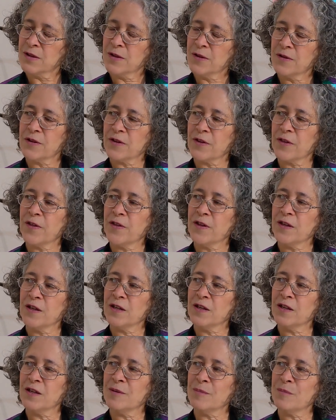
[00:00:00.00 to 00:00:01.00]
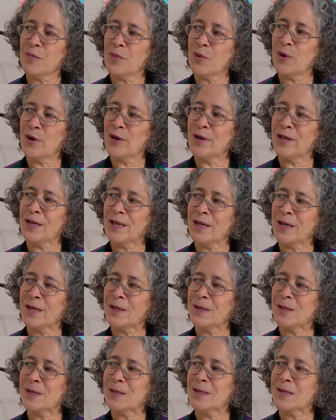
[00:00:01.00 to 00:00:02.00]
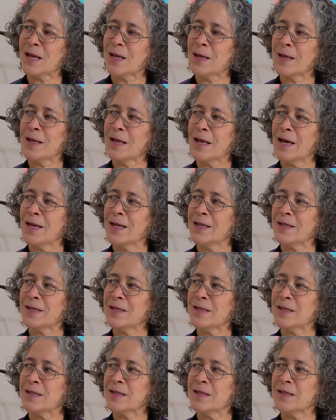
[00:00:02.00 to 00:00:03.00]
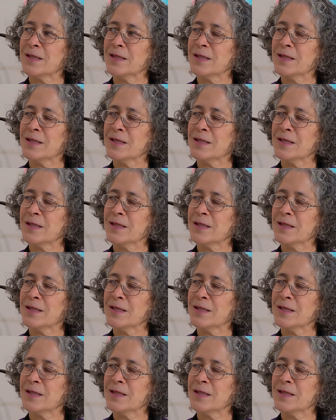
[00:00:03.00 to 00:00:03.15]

The thin morning sunlight